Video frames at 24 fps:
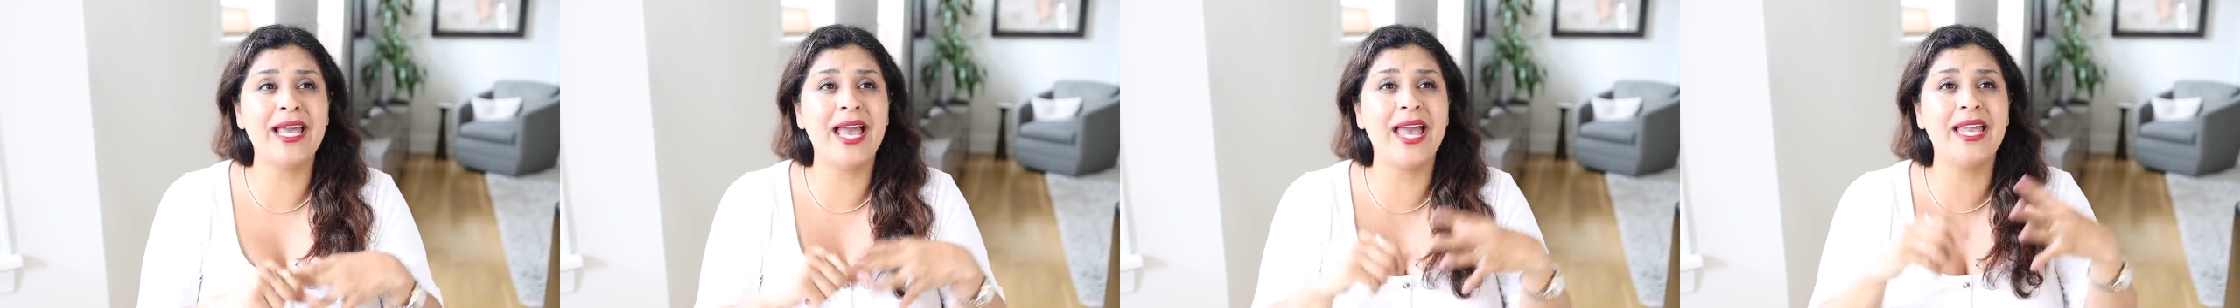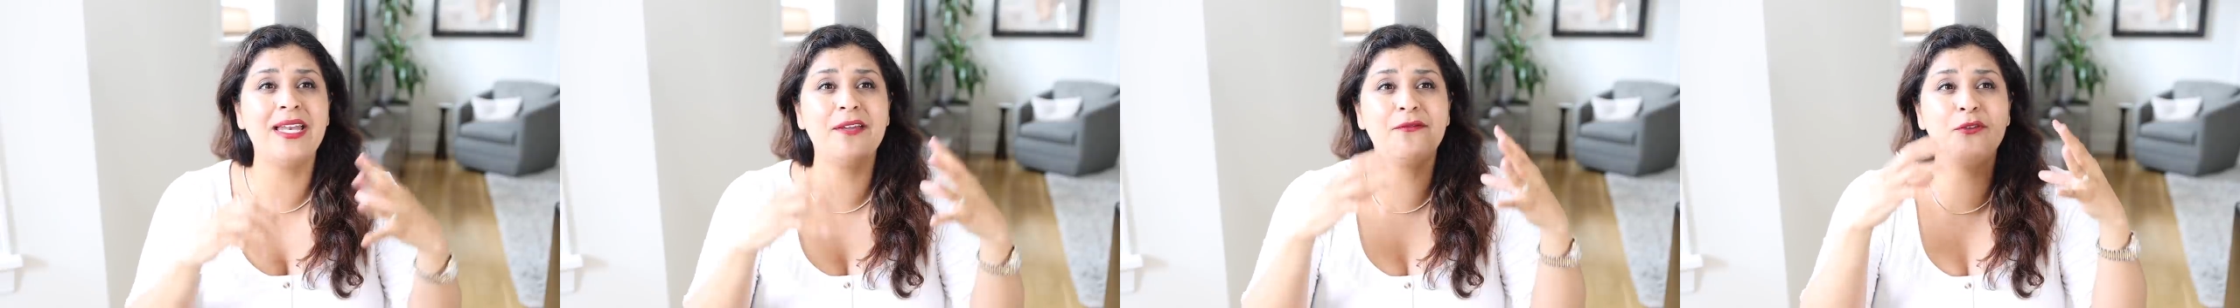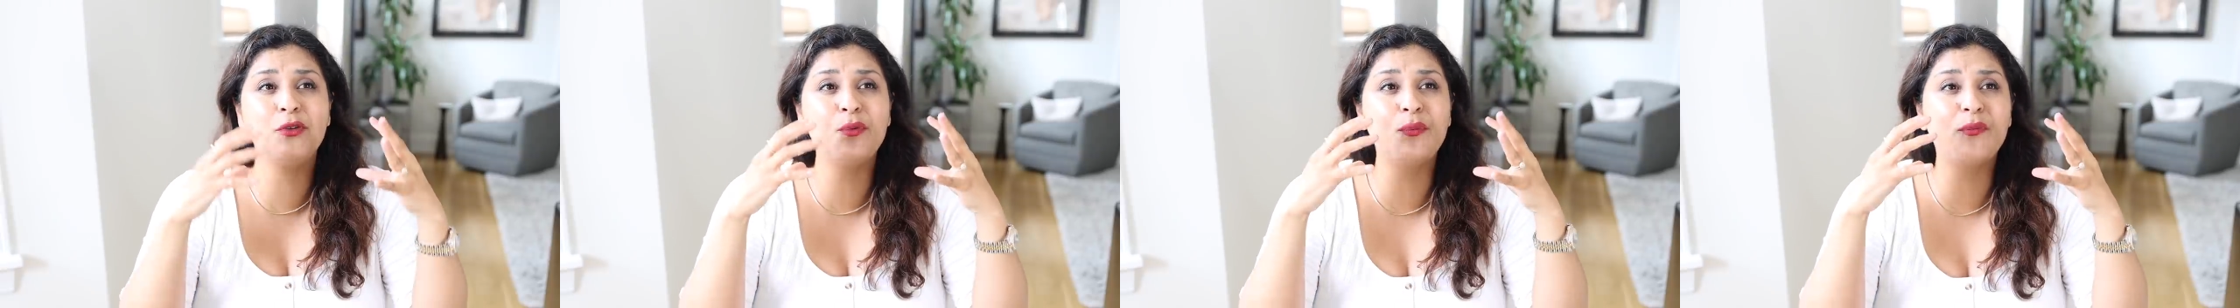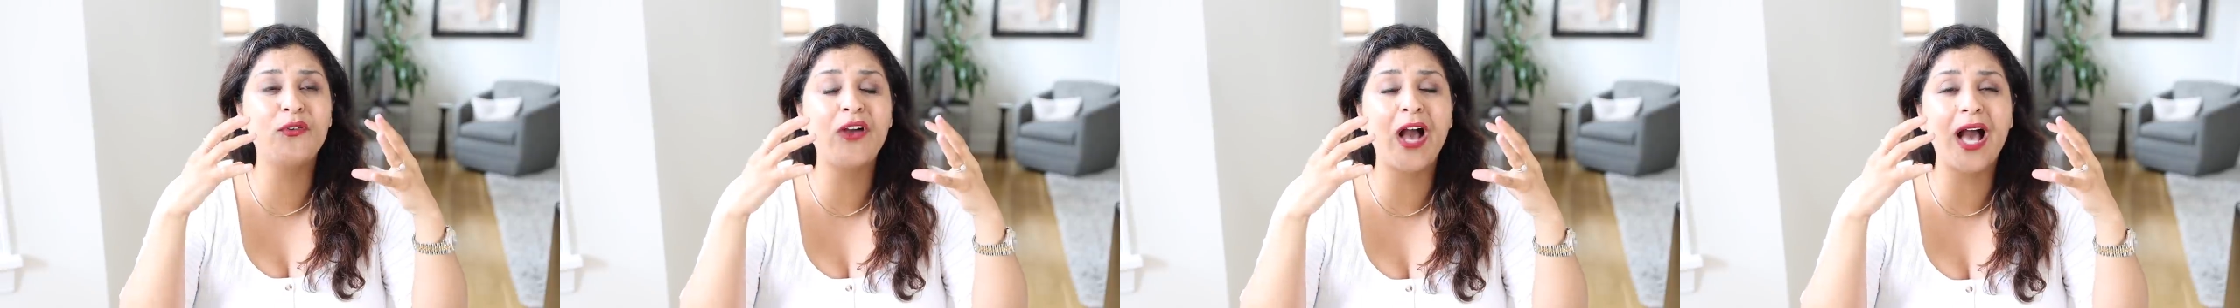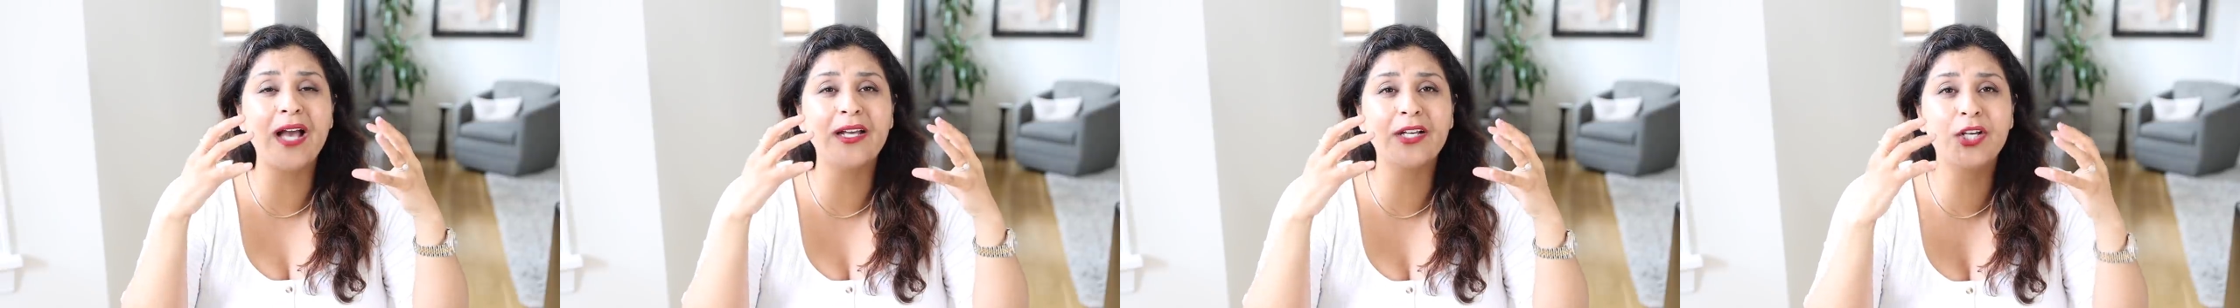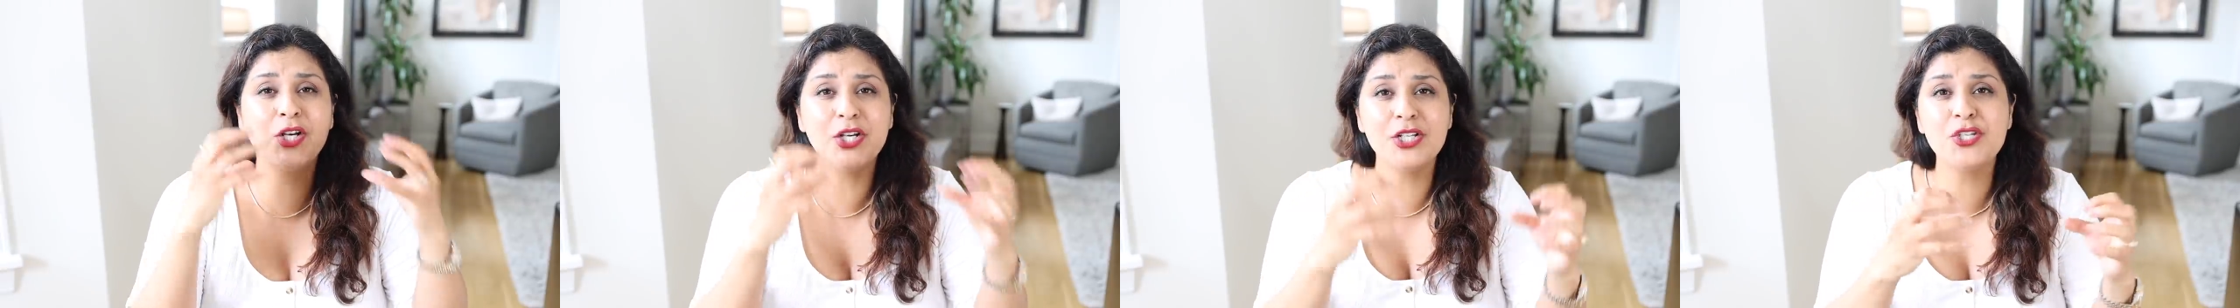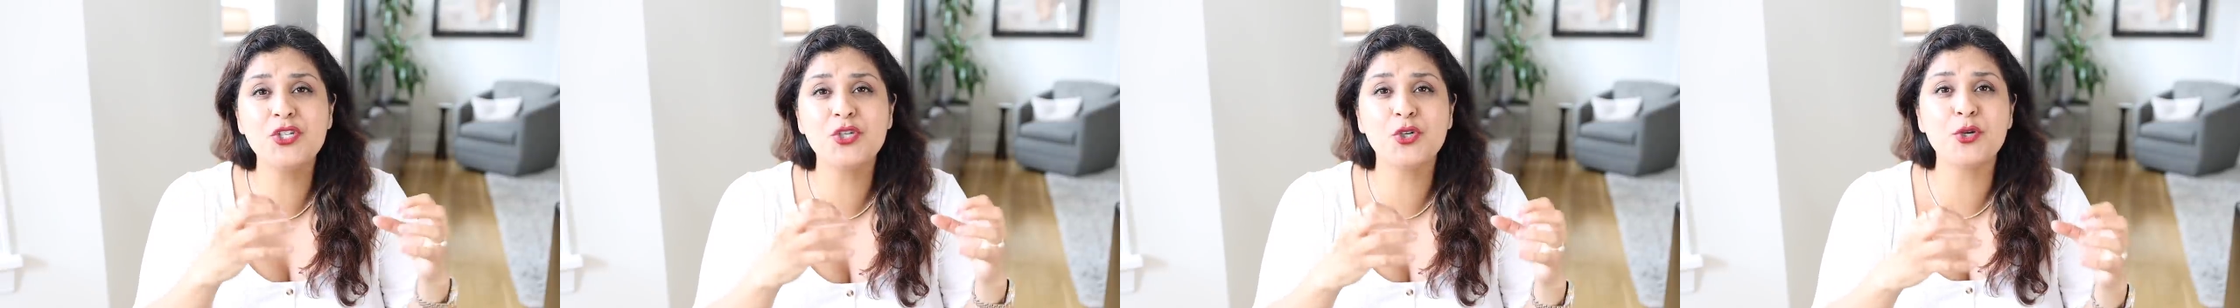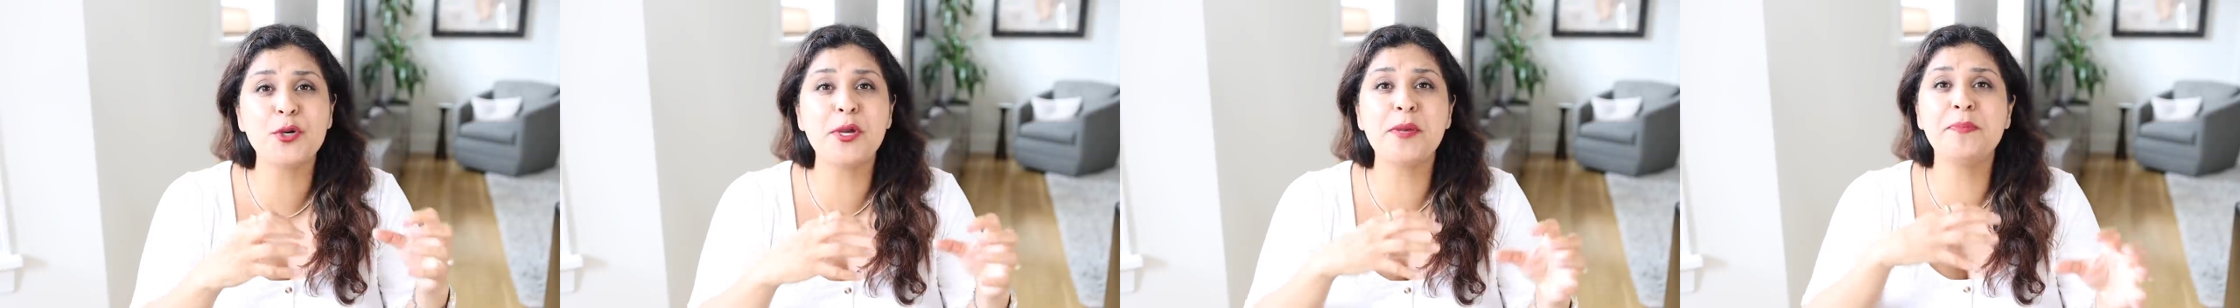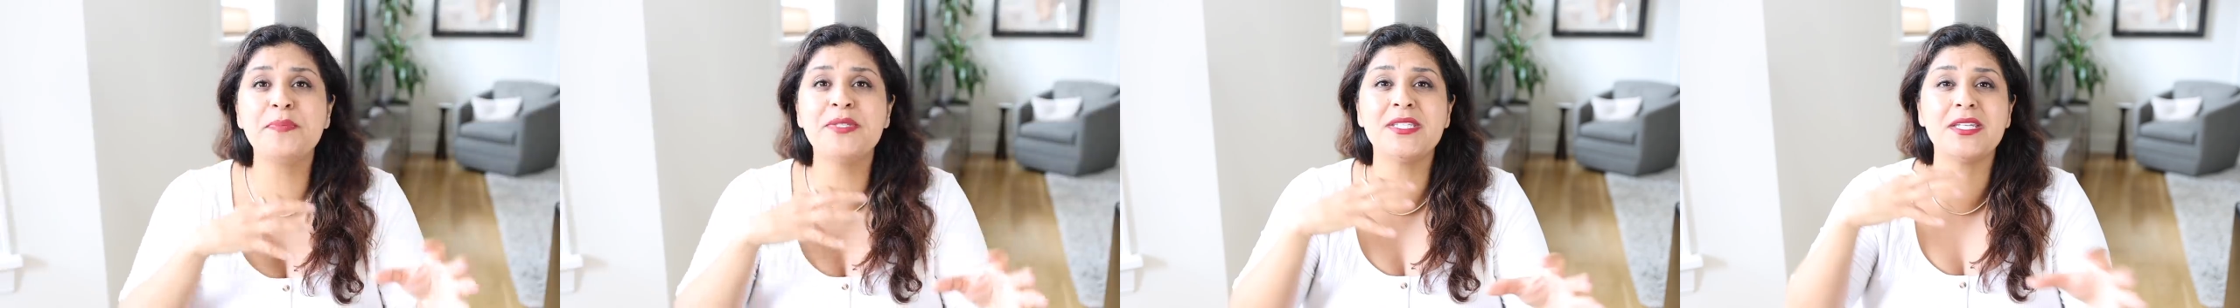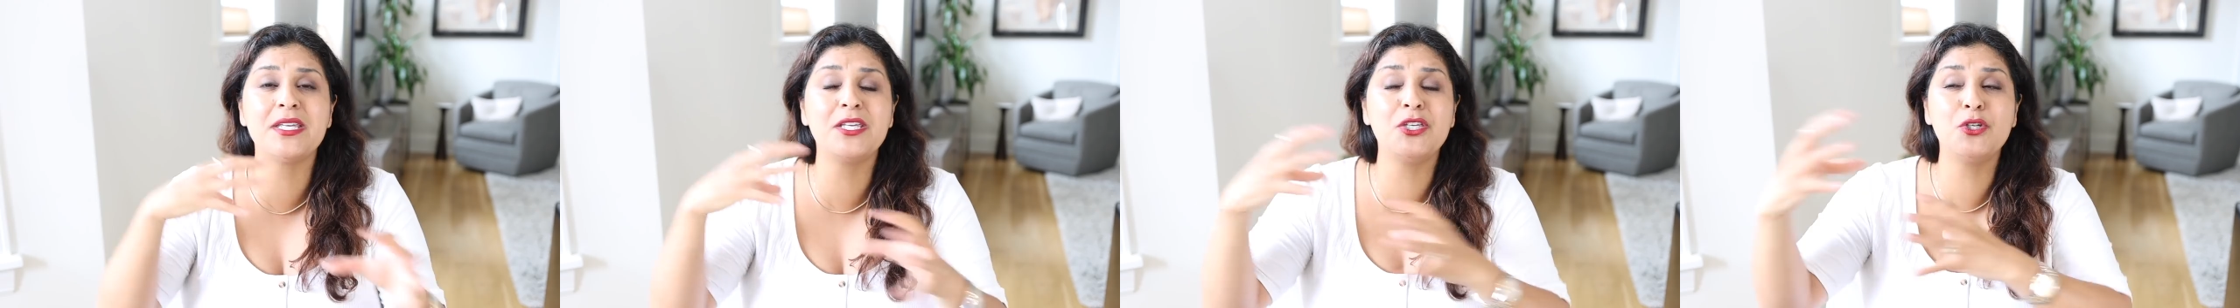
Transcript: and if you've got good trips,